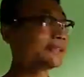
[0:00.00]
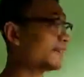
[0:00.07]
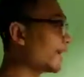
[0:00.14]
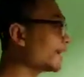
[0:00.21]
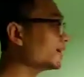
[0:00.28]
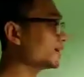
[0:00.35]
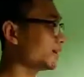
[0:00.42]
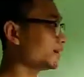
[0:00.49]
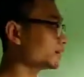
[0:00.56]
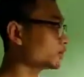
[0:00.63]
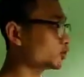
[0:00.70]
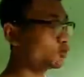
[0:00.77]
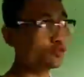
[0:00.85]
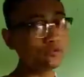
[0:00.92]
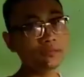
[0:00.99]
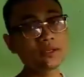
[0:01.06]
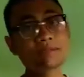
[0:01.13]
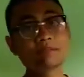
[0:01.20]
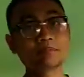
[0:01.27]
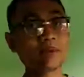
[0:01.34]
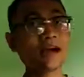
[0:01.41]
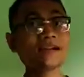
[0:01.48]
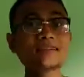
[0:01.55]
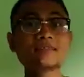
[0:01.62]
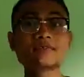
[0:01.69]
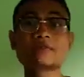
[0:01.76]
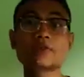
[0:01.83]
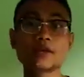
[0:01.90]
change it to be
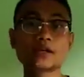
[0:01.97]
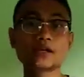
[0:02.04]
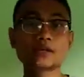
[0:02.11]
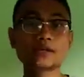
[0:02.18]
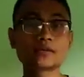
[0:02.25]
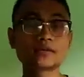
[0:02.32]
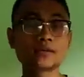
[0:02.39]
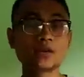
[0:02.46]
passive voice,